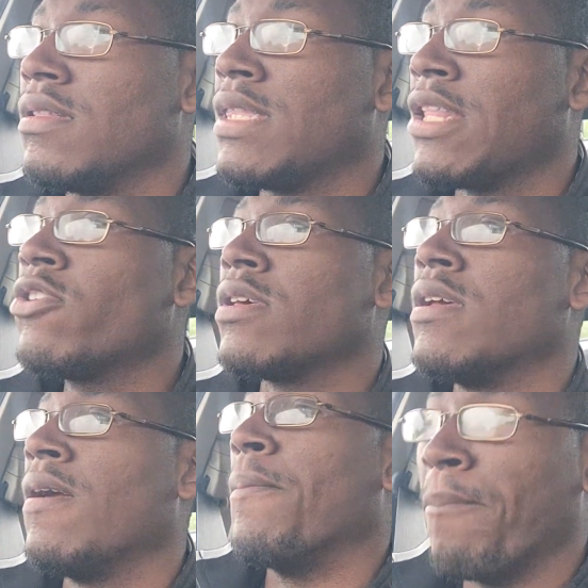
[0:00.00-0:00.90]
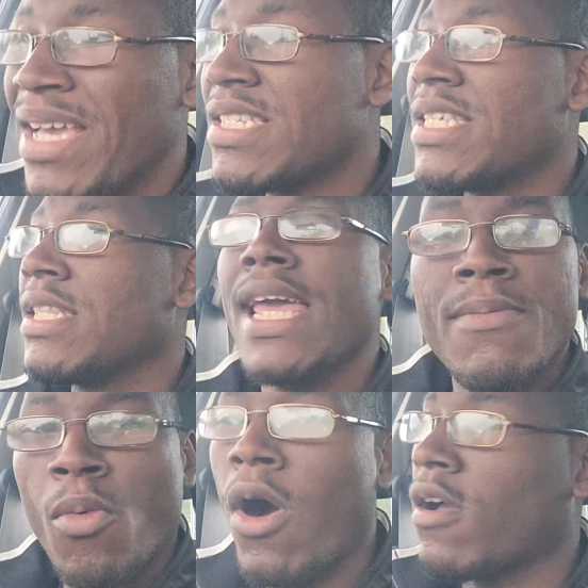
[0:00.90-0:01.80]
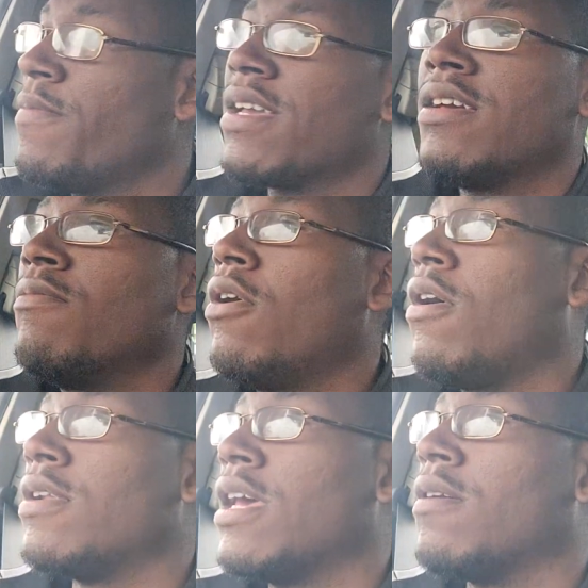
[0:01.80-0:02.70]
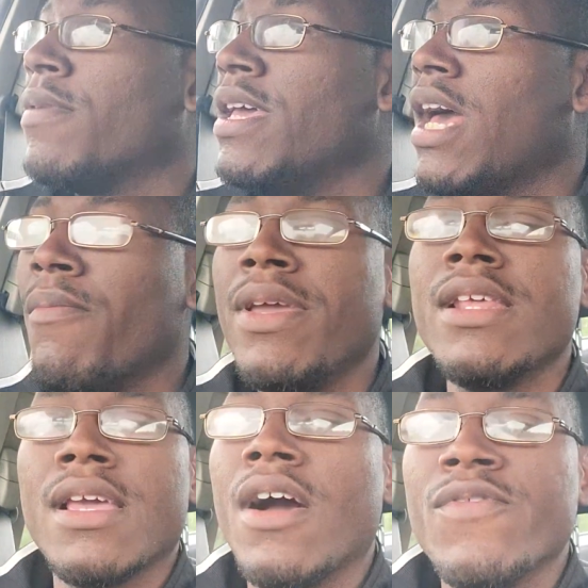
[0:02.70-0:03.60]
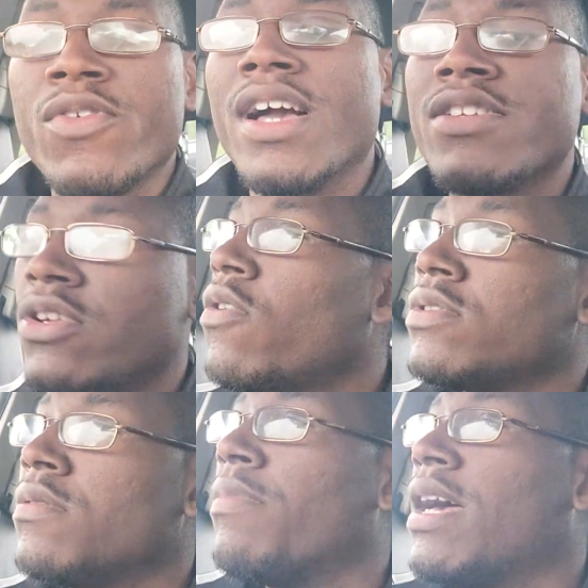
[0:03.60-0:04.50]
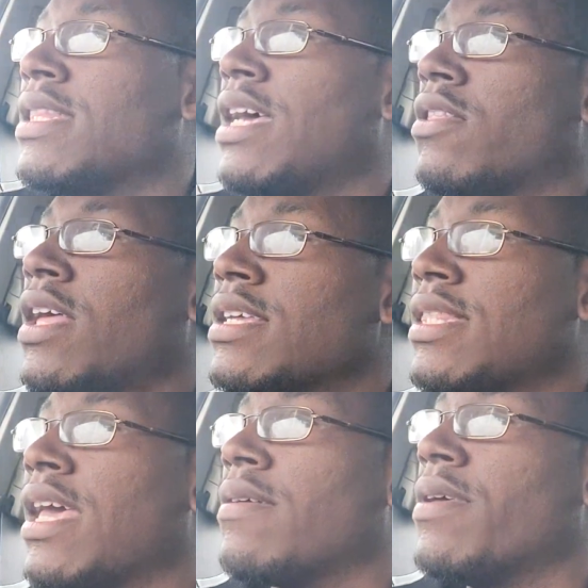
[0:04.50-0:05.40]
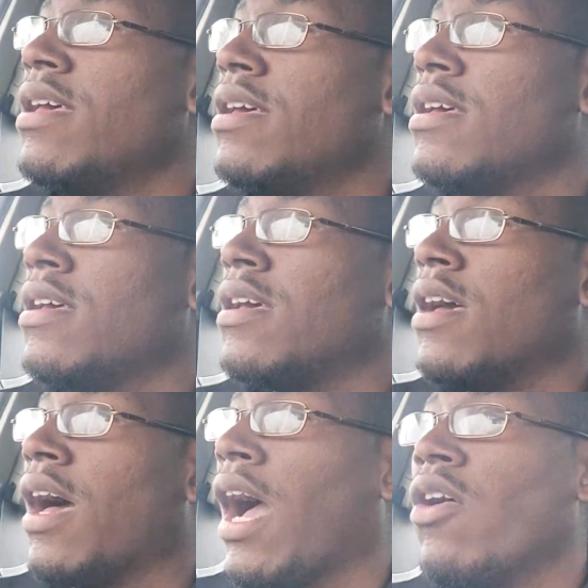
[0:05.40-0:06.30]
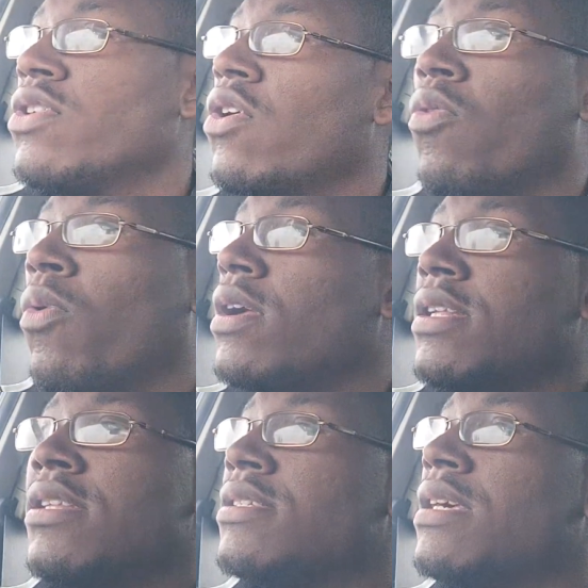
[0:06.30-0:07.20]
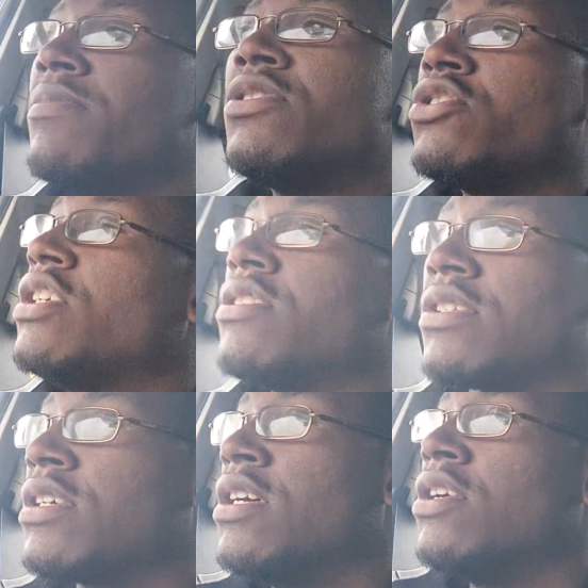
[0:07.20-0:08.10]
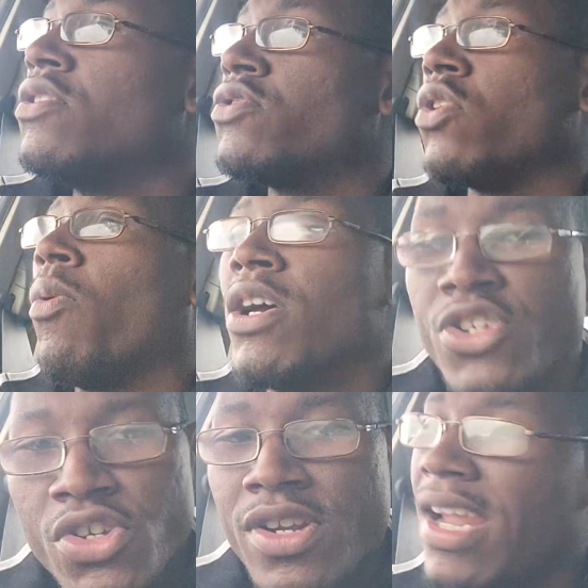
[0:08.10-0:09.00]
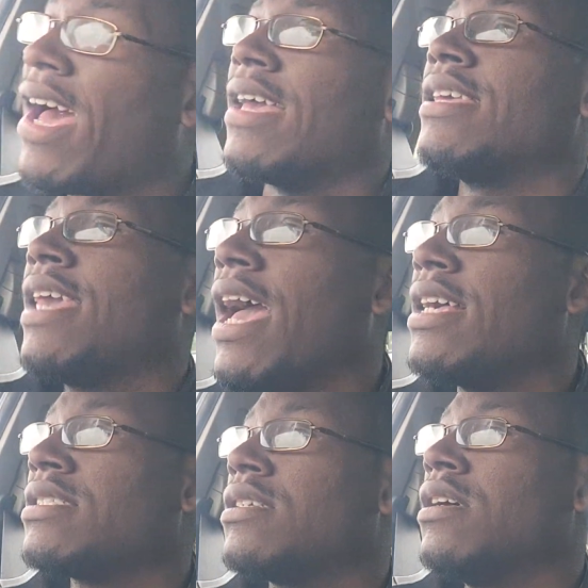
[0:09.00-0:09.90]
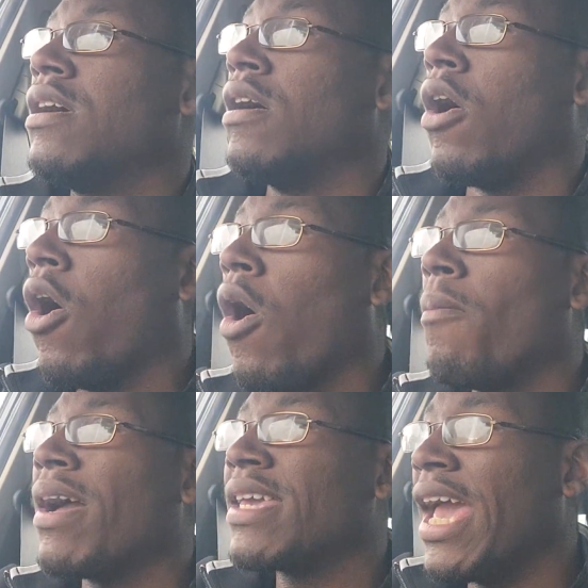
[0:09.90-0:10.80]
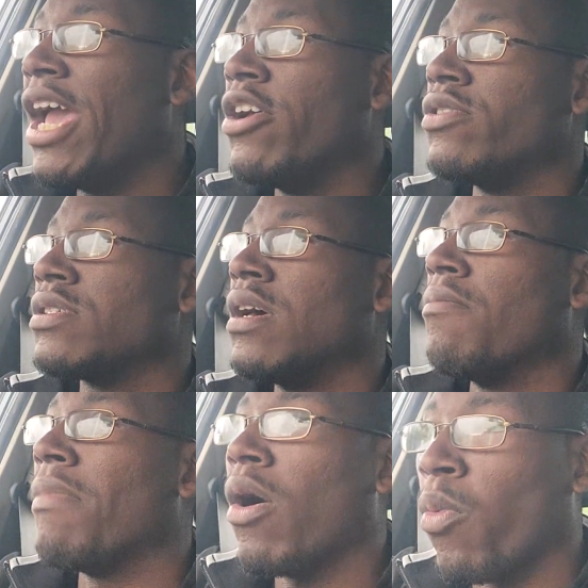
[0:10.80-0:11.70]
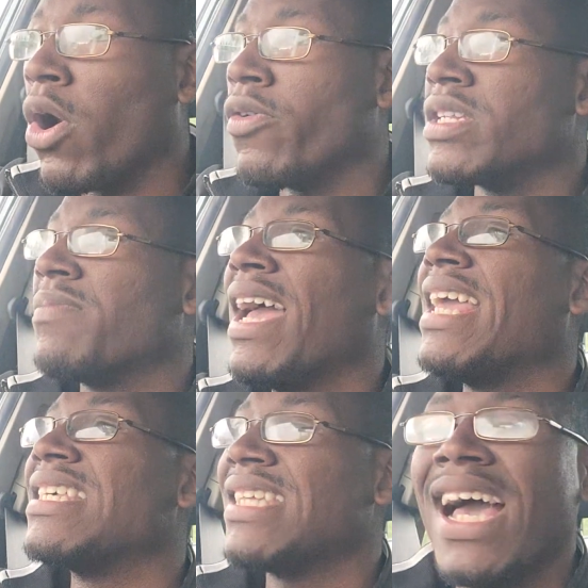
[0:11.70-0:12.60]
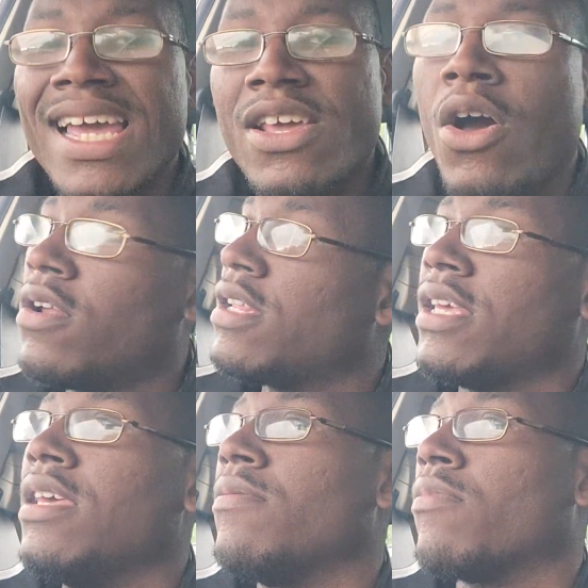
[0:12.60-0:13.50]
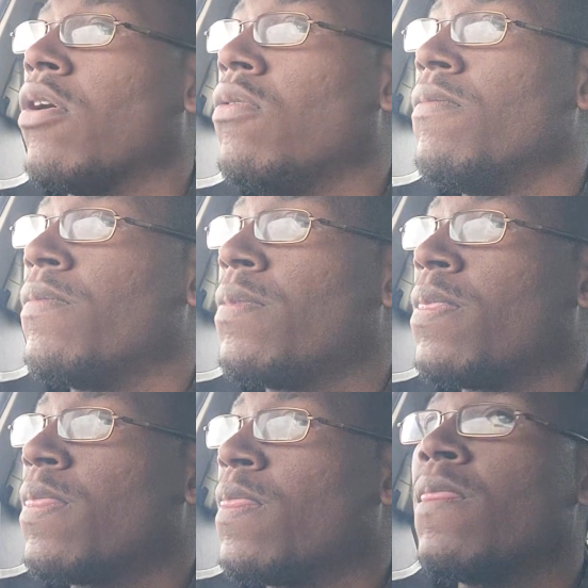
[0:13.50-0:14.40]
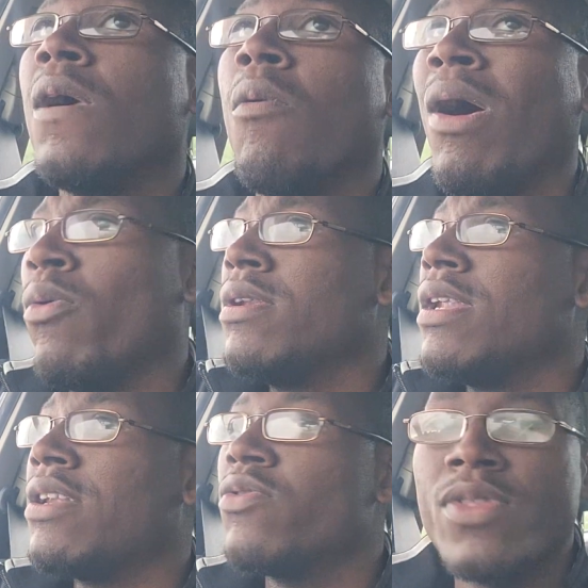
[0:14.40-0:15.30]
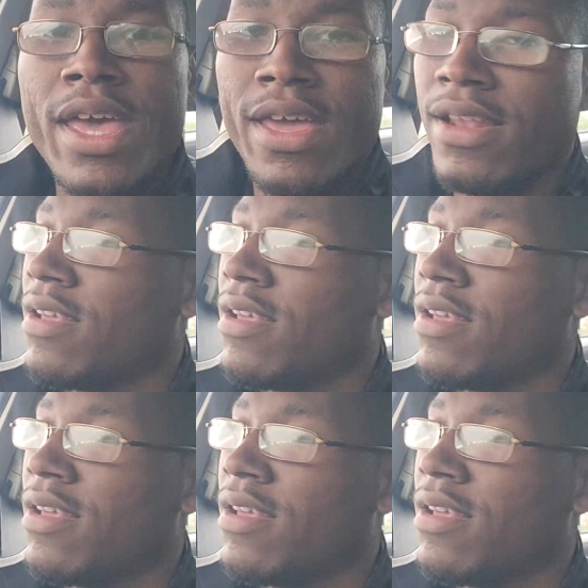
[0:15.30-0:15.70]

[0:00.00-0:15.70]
That literally makes the lame walk. Man, come on now, man. How many of you guys know somebody that are like that, man? I only know one, and his name is Jesus. So why shouldn't I cast all my cares, my worries, my anxiety onto him, bro? Why wouldn't I do that?